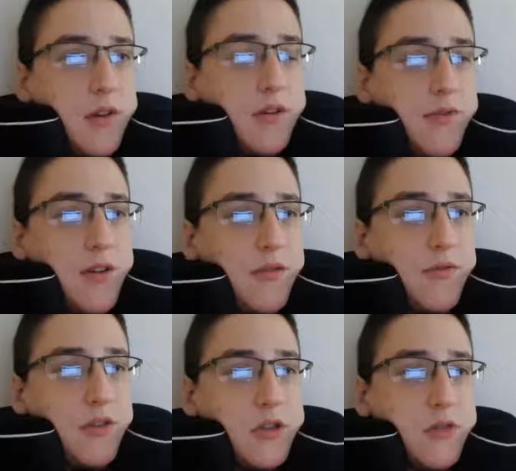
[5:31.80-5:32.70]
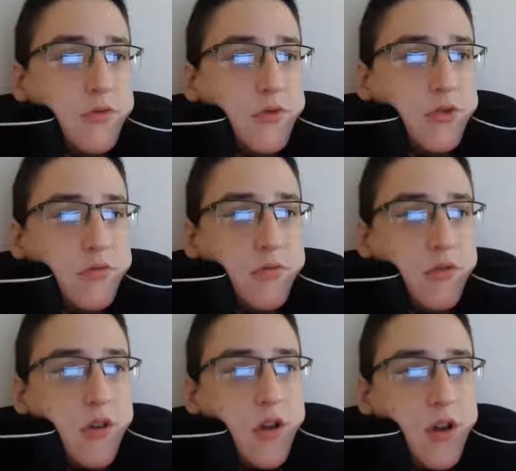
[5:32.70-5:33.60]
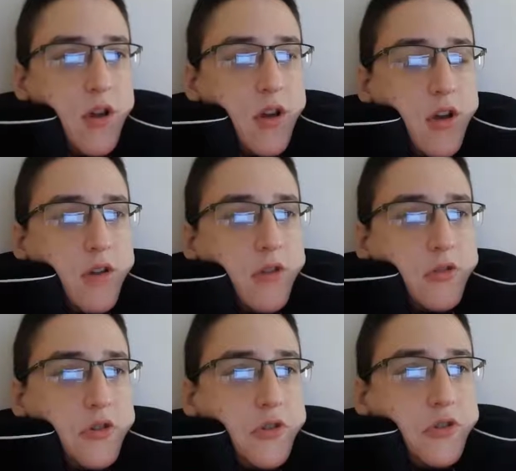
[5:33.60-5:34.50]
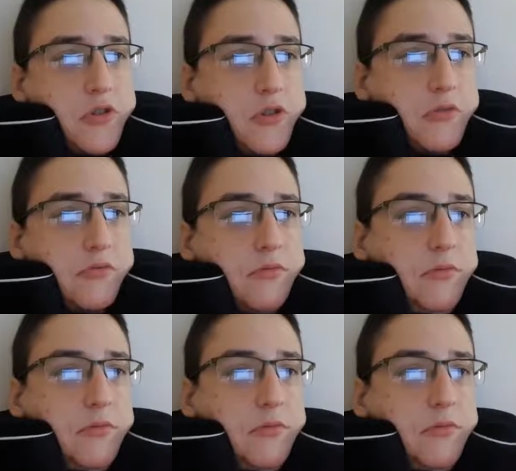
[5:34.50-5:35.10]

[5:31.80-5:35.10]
I've had physios and nurses